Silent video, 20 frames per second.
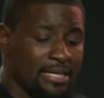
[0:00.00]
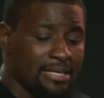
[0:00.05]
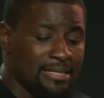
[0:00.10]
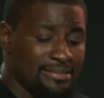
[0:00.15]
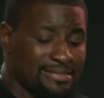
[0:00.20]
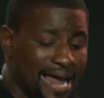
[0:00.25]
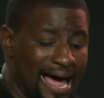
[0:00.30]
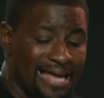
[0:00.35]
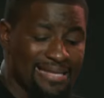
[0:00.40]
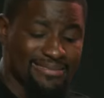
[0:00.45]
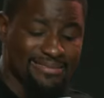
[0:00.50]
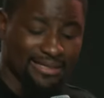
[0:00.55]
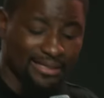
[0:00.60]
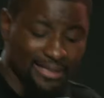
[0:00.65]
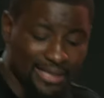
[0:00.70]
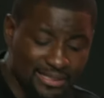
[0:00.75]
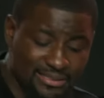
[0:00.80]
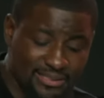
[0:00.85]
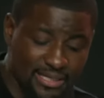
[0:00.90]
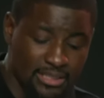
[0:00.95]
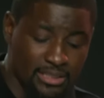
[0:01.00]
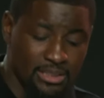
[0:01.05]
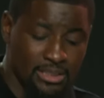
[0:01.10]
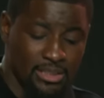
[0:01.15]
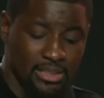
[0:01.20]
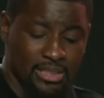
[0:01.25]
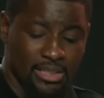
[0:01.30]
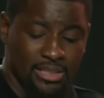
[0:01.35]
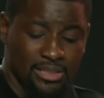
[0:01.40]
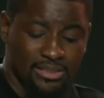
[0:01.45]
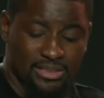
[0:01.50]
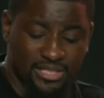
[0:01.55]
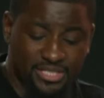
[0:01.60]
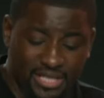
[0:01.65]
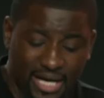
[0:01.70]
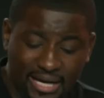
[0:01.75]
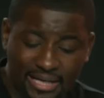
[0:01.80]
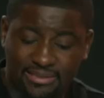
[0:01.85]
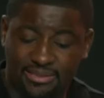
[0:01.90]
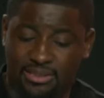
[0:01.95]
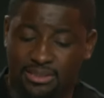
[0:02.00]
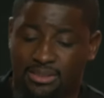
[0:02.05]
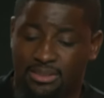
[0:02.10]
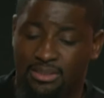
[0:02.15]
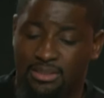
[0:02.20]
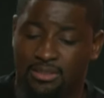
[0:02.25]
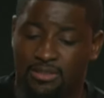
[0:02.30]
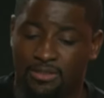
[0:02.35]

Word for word: not to listen to Jesus.